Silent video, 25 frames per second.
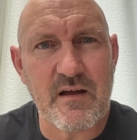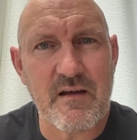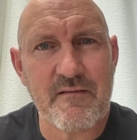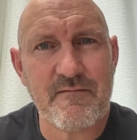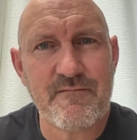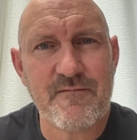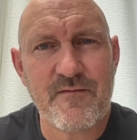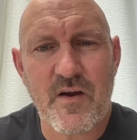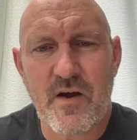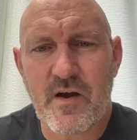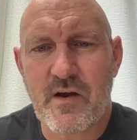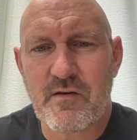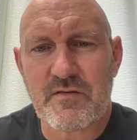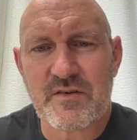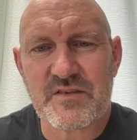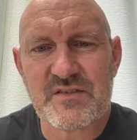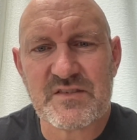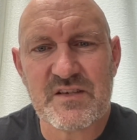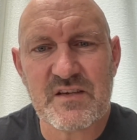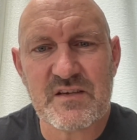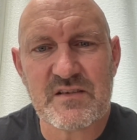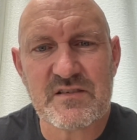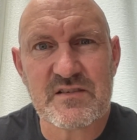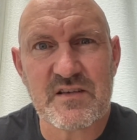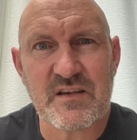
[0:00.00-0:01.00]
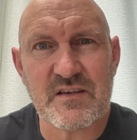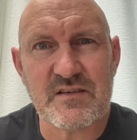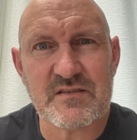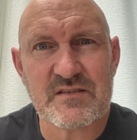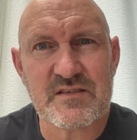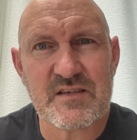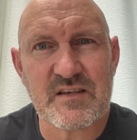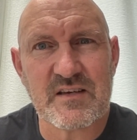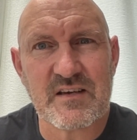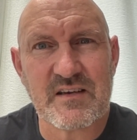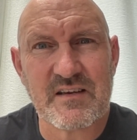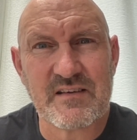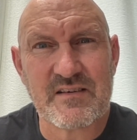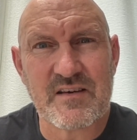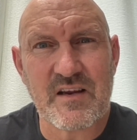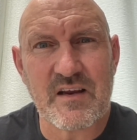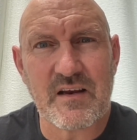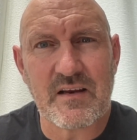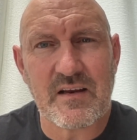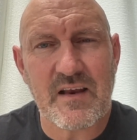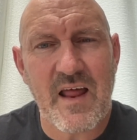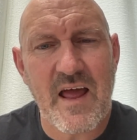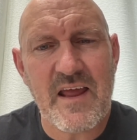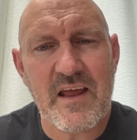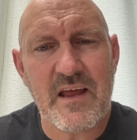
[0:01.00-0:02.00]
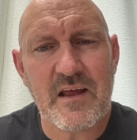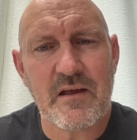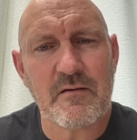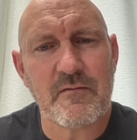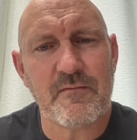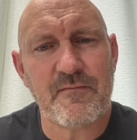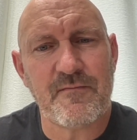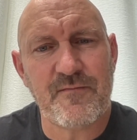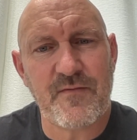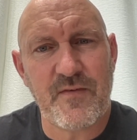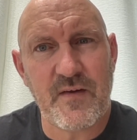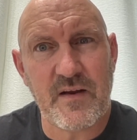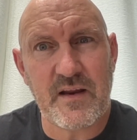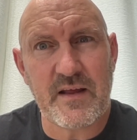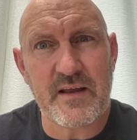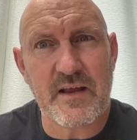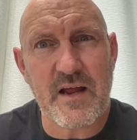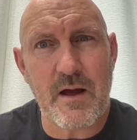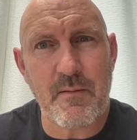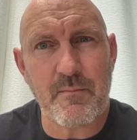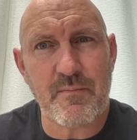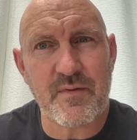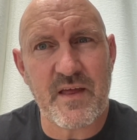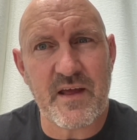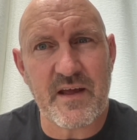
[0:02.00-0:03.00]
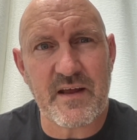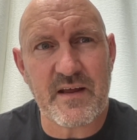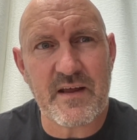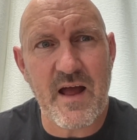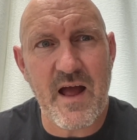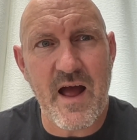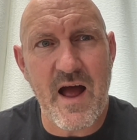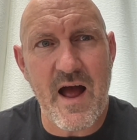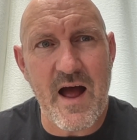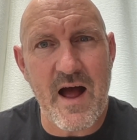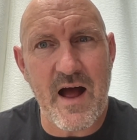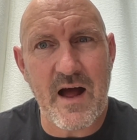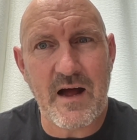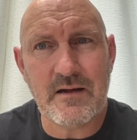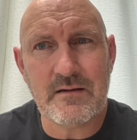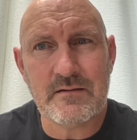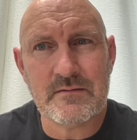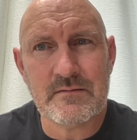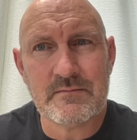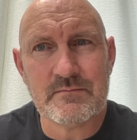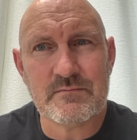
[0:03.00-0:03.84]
are very resistant to delaying filling up their car,